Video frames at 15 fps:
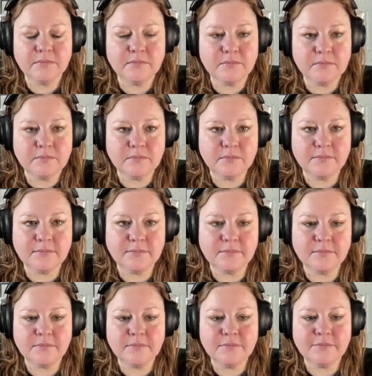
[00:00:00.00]

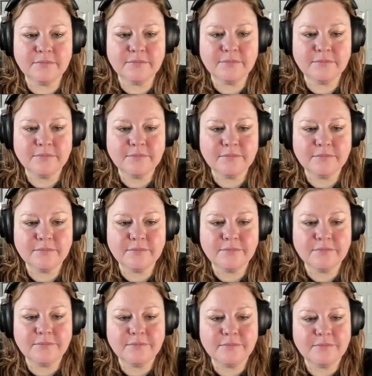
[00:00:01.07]

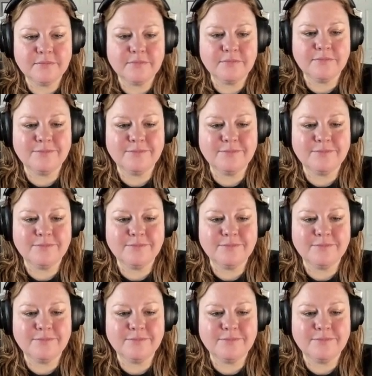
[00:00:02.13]
(silent)